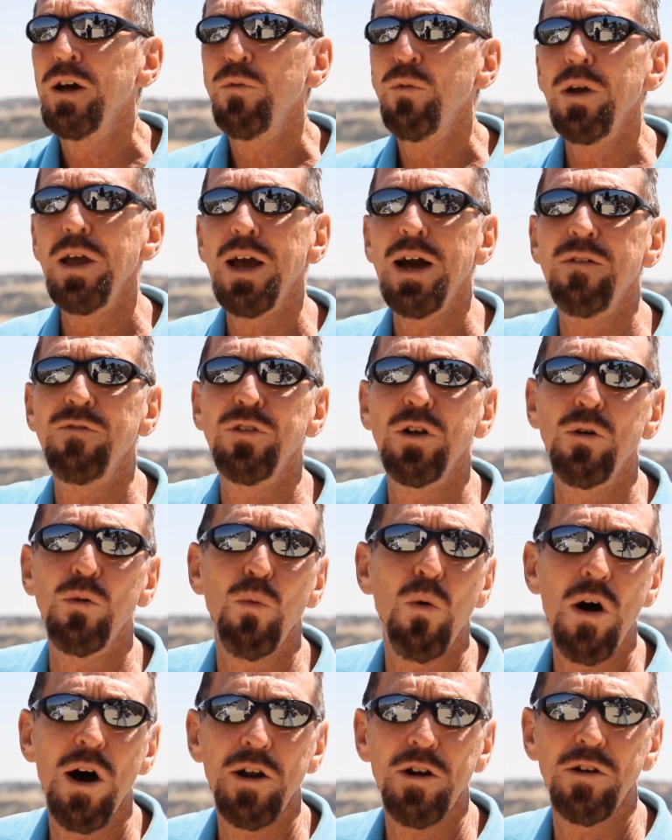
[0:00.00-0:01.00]
we have no
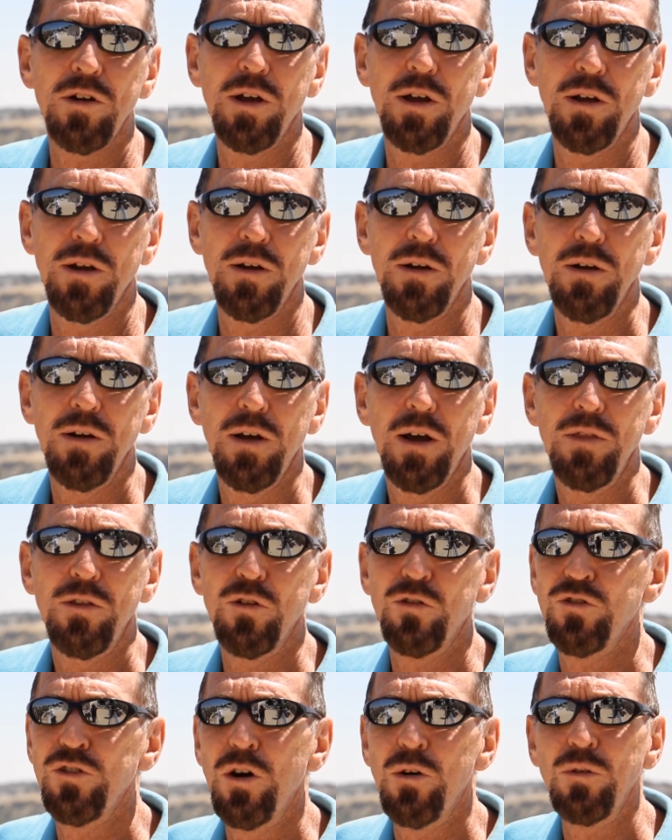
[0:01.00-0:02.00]
water here,
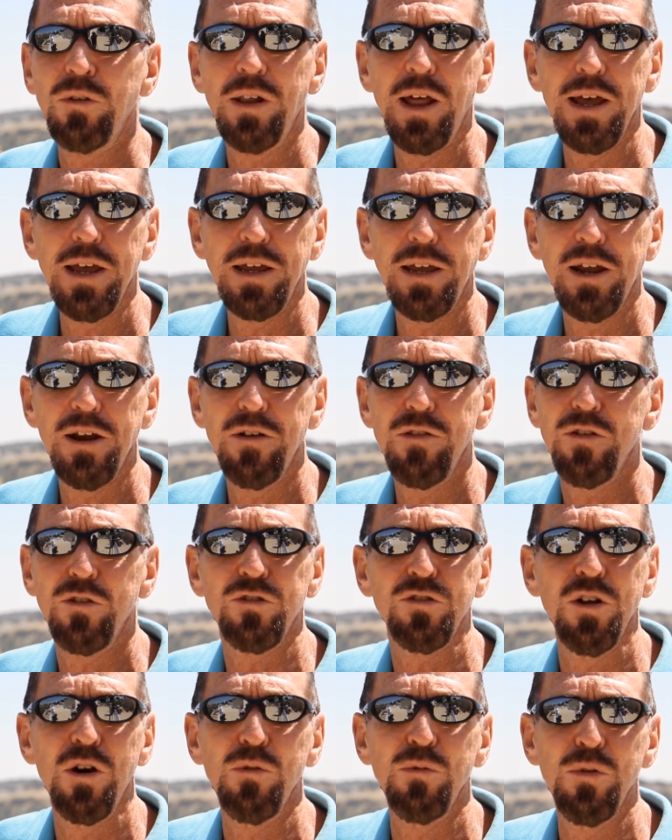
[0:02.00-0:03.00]
there's no lake here,
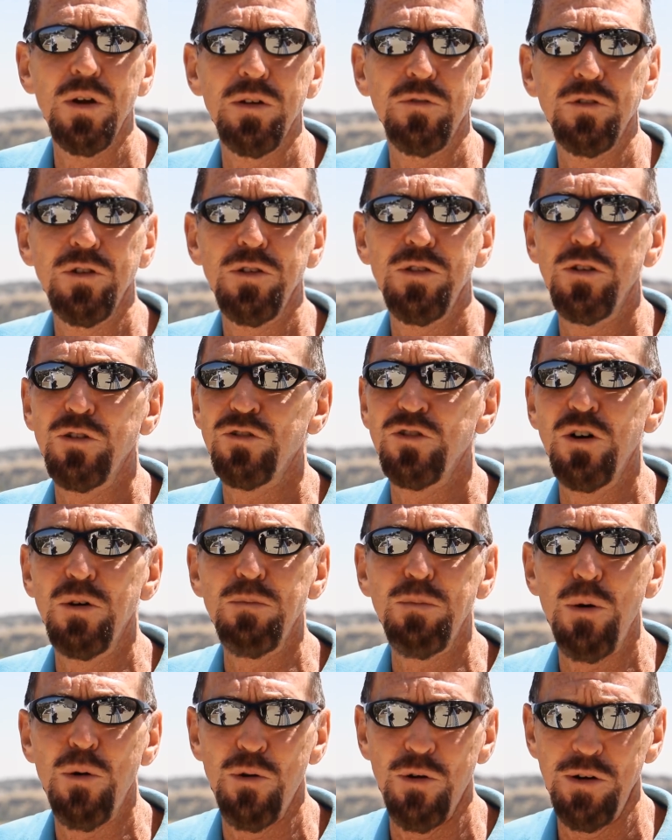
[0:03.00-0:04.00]
there's no river, there's no
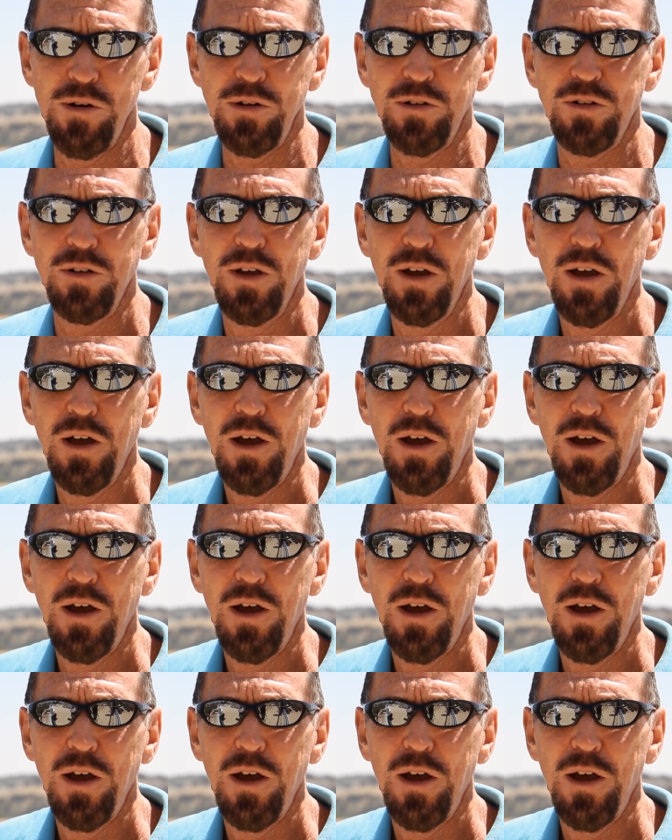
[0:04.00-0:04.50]
port.